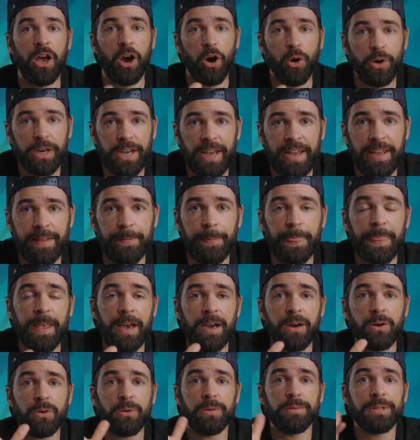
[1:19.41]
Okay,
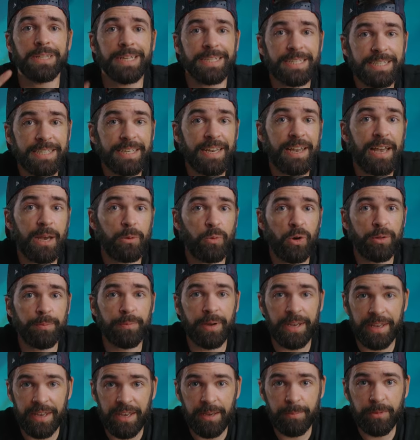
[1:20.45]
now let's say I want
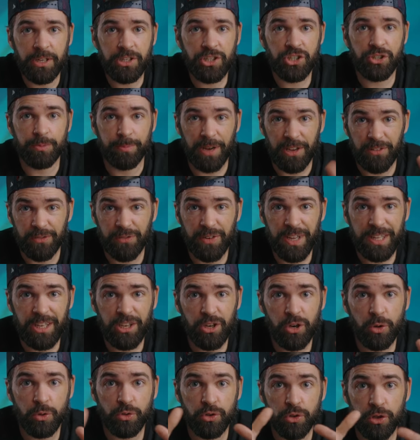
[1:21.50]
my image, my
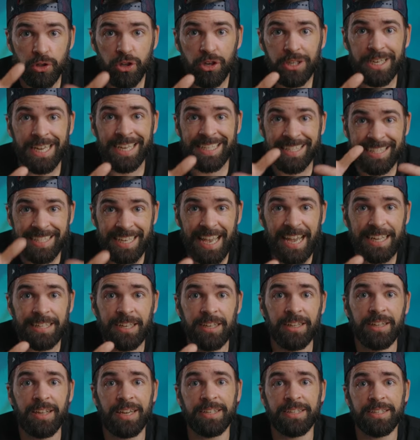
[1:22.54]
video, to look exactly
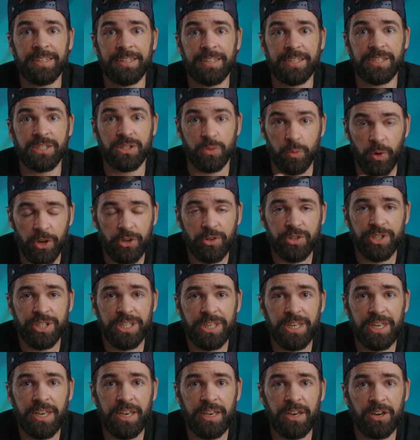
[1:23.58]
like this, what you
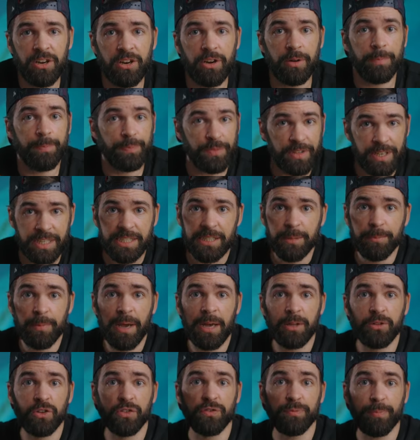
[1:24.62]
see here. This
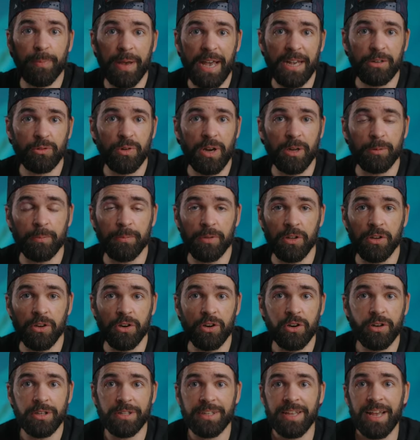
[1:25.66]
amount of background
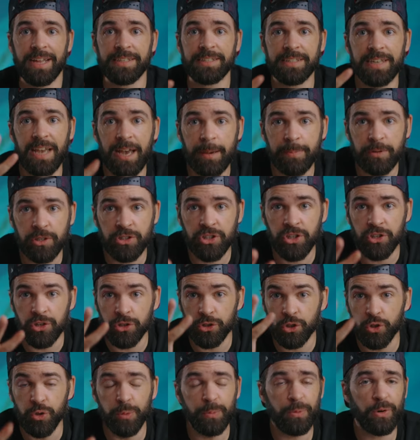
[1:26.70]
blur, that's aperture
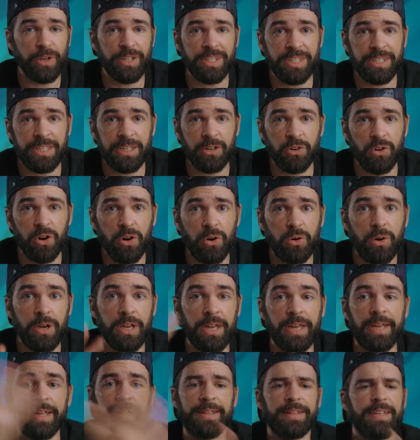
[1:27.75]
2.0.
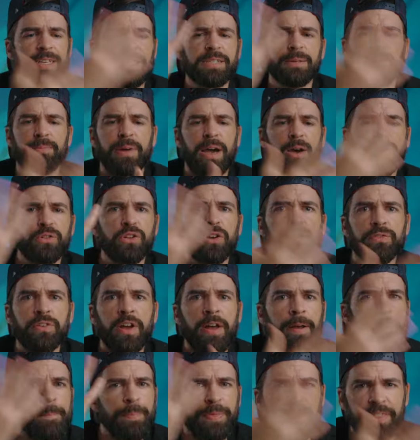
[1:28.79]
This amount of
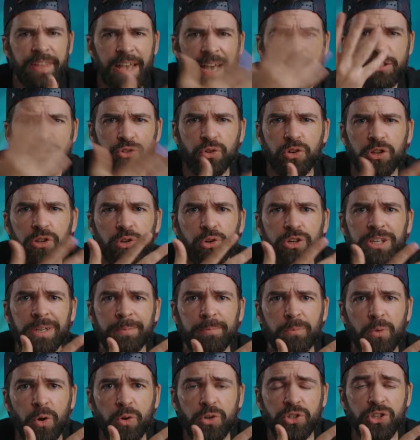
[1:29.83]
natural looking
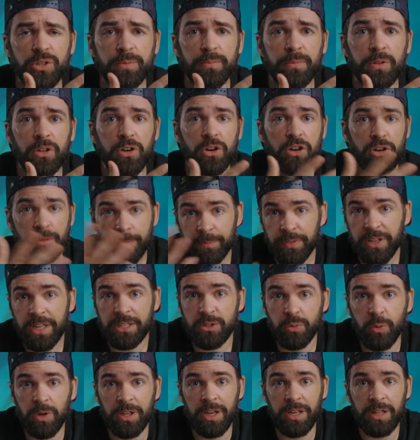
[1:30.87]
motion blur,
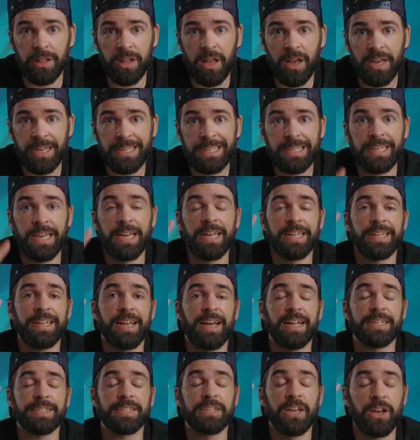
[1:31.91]
that's what I like.
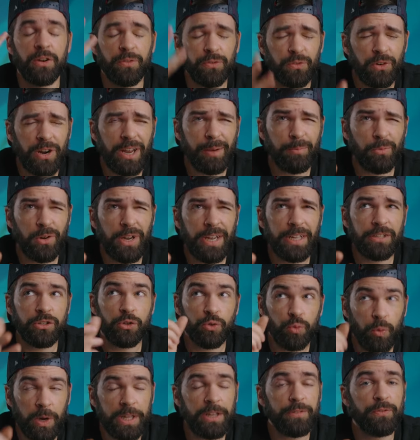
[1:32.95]
That's frame rate
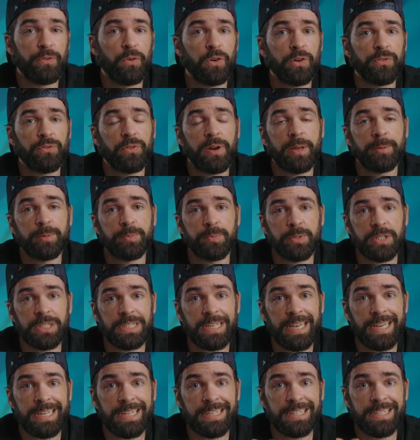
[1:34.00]
24 frames per
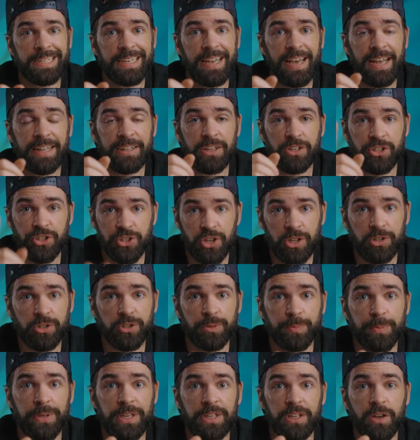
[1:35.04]
second and a shutter
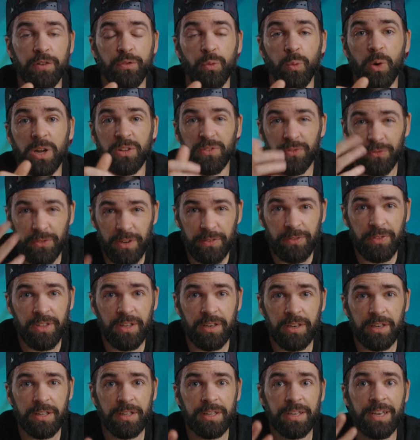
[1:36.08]
speed of
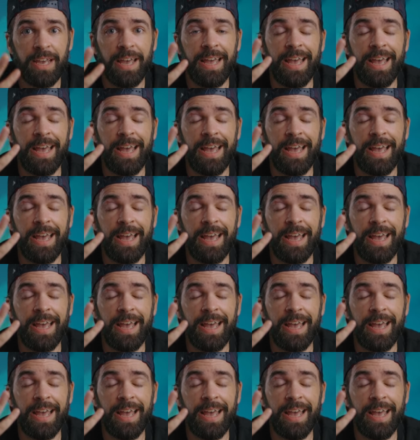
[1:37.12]
1/50th.